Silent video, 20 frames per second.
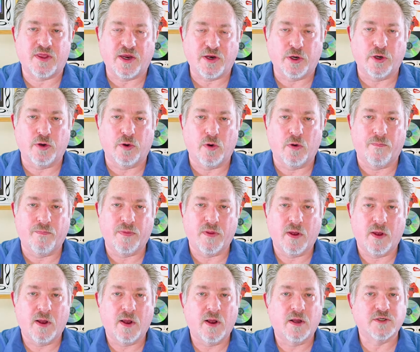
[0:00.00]
they do.
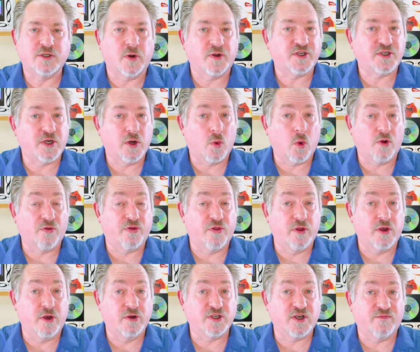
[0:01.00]
So it's still worth
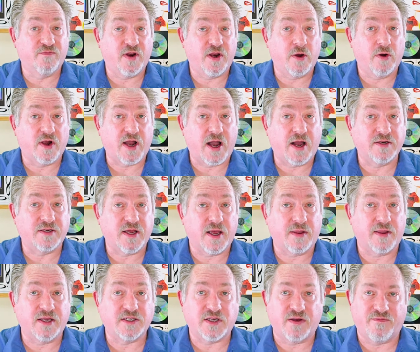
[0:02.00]
using video content.
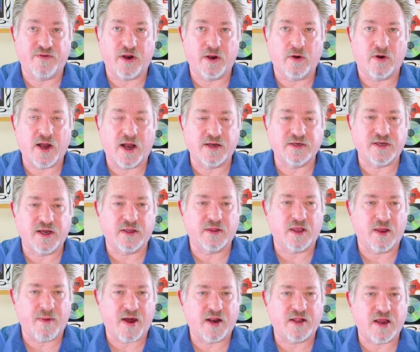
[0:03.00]
And they say video content,
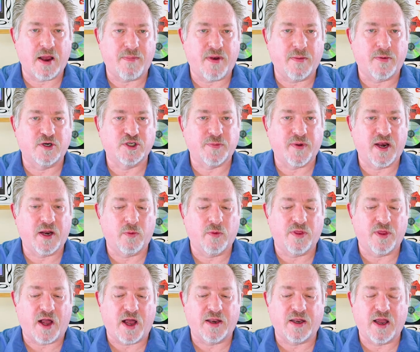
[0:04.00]
the amount of time people are spending
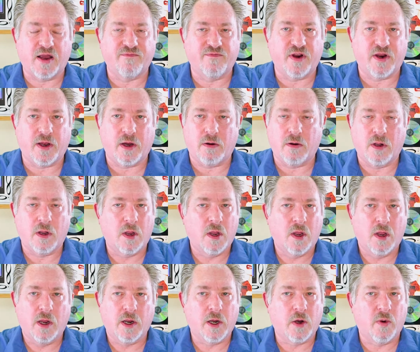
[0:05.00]
with online video,
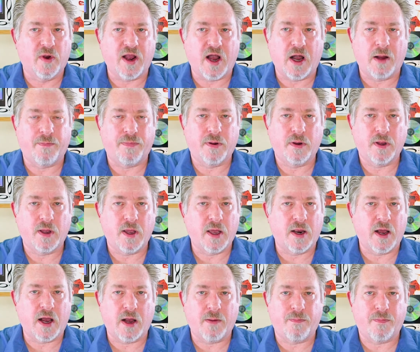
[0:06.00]
going up
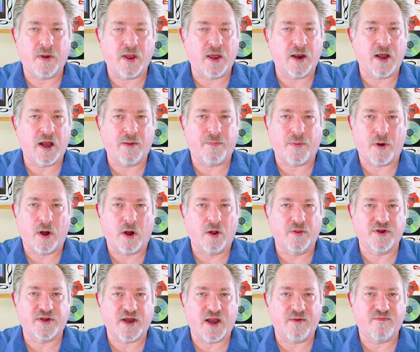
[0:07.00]
and up and up all
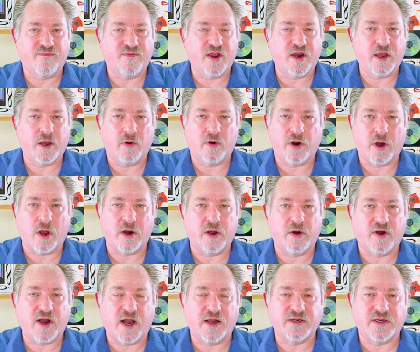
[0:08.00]
the time. Video and
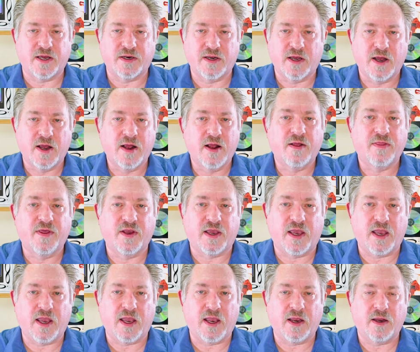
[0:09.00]
audio content, the
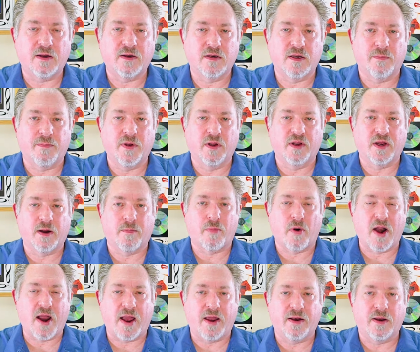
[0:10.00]
key to building a
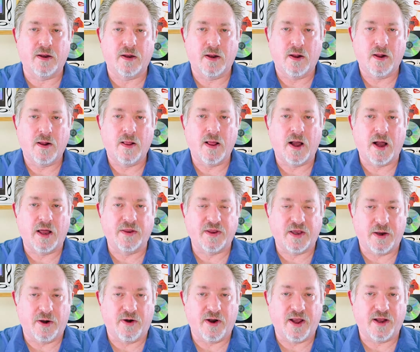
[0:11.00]
brand on
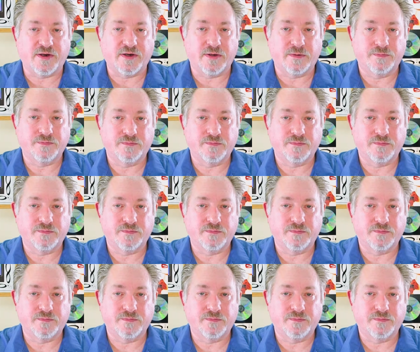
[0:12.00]
the internet.